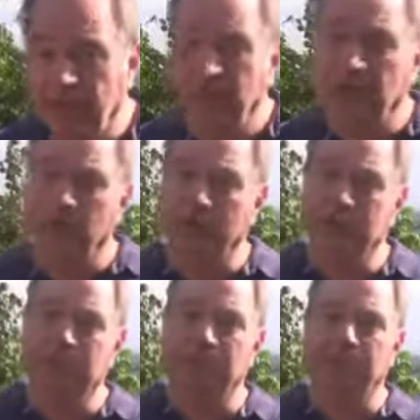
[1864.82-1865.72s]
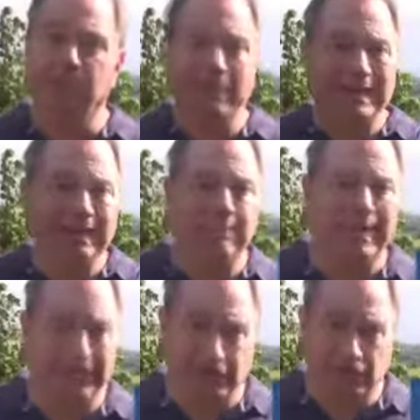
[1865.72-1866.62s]
who is a big
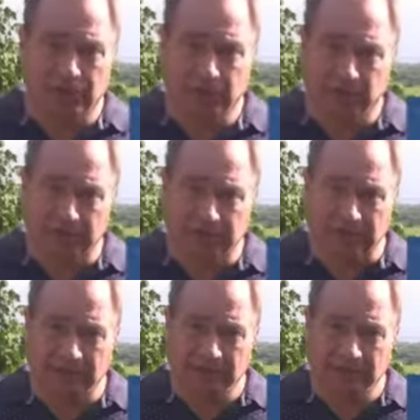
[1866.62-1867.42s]
picture person,